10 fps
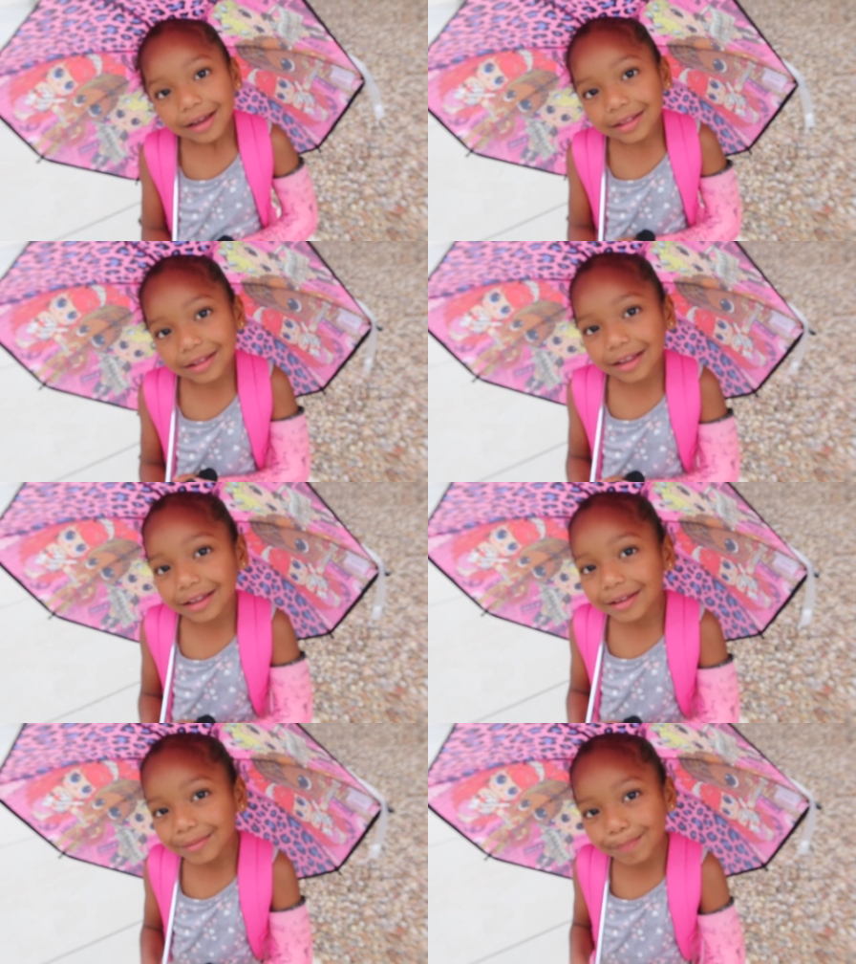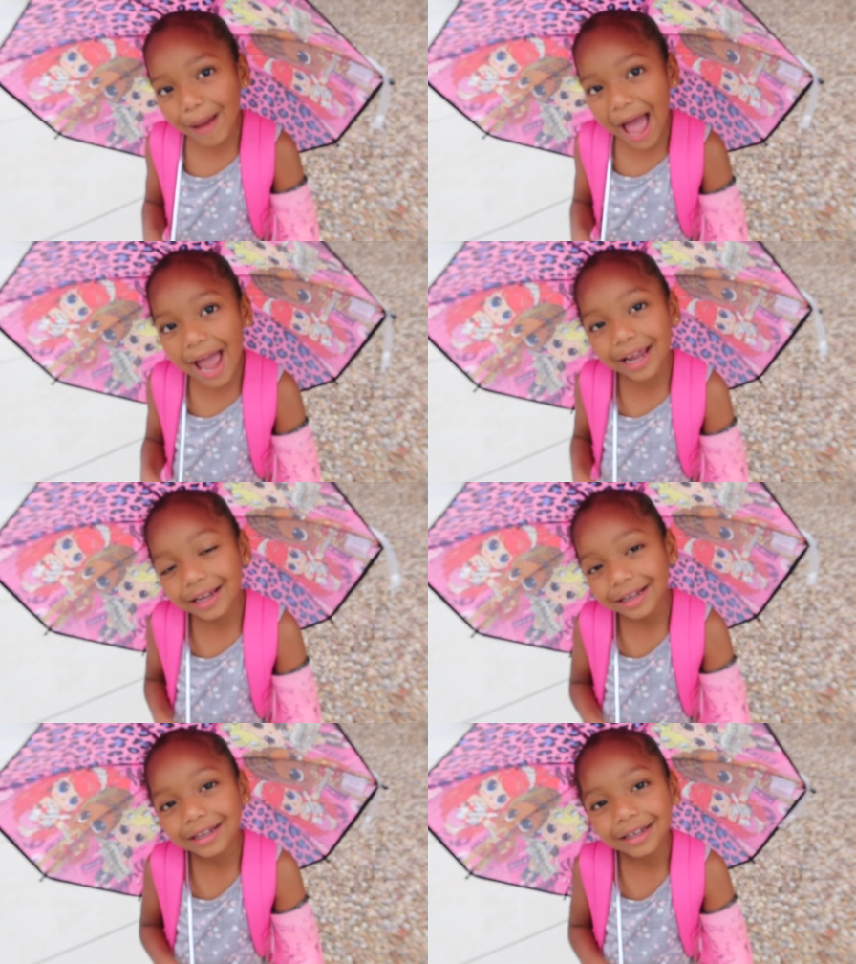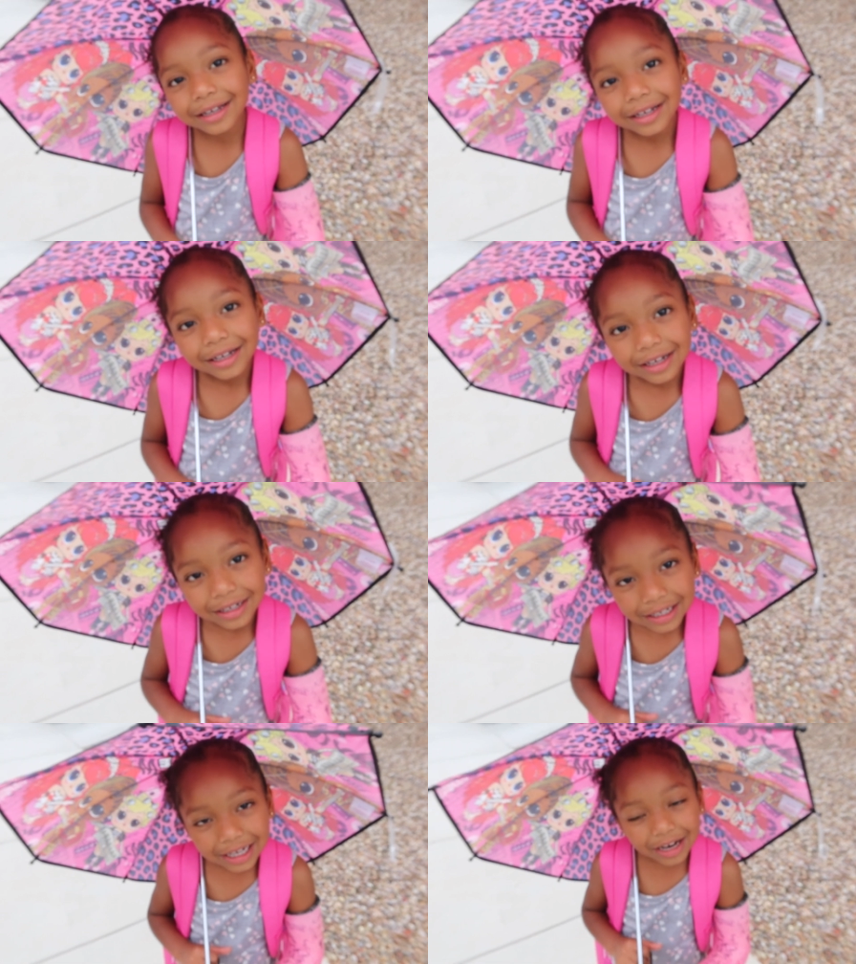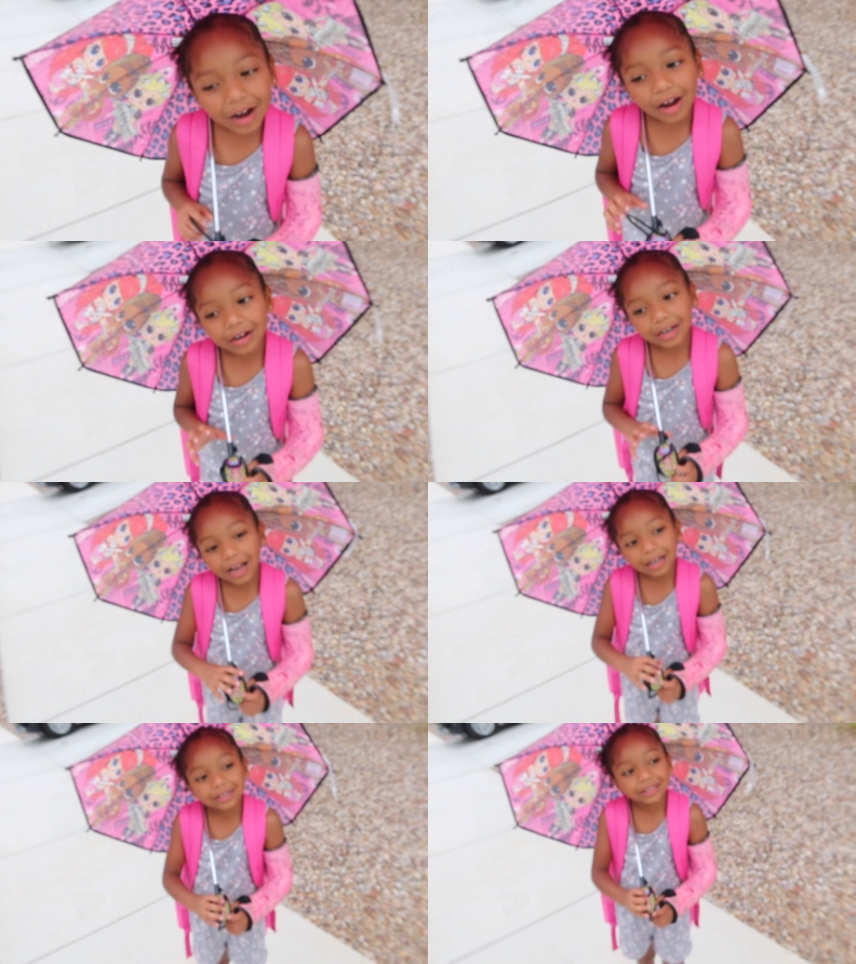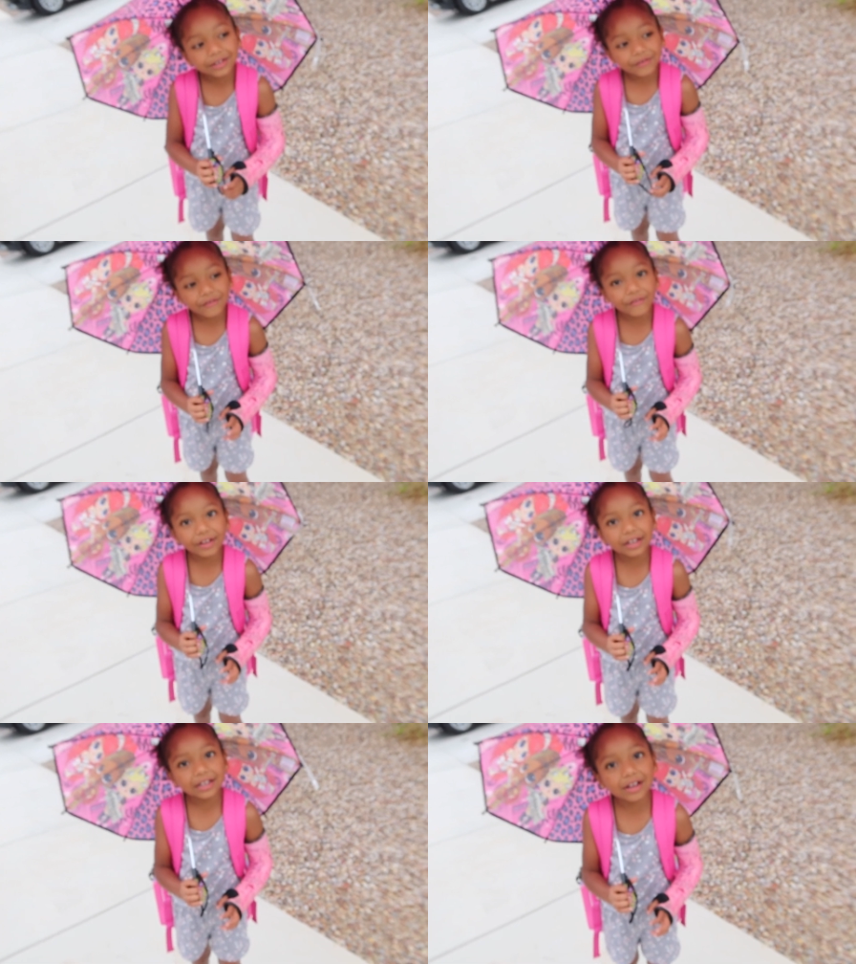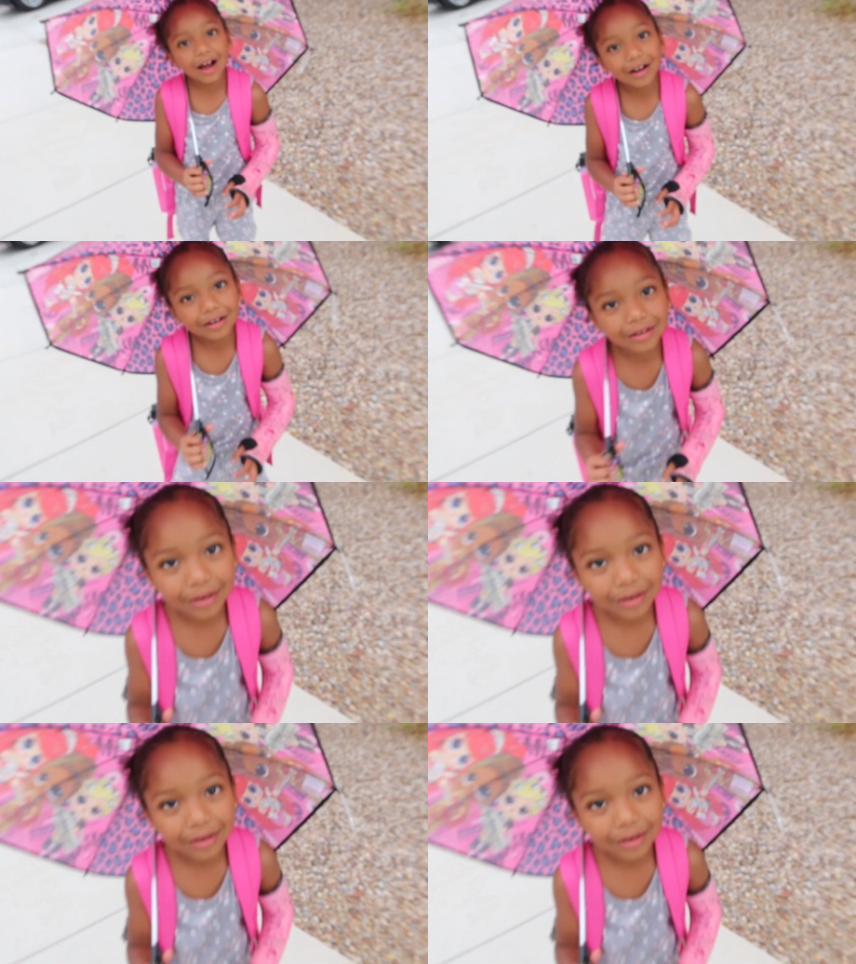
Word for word: Yes, and we'll see you guys in our next video.